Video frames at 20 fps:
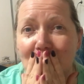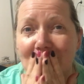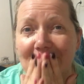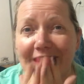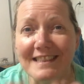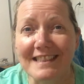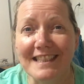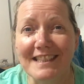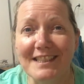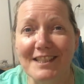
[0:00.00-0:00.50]

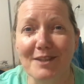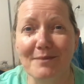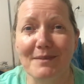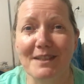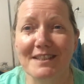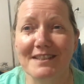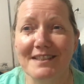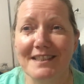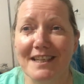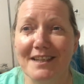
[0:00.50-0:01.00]
Sending you
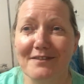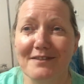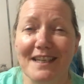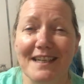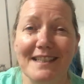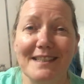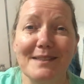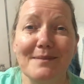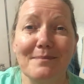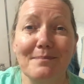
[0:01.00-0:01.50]
much love,
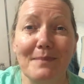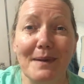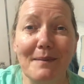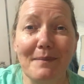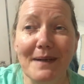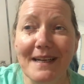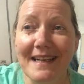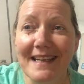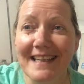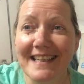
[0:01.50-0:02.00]
guys. Bye
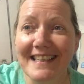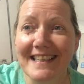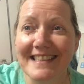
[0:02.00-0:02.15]
bye.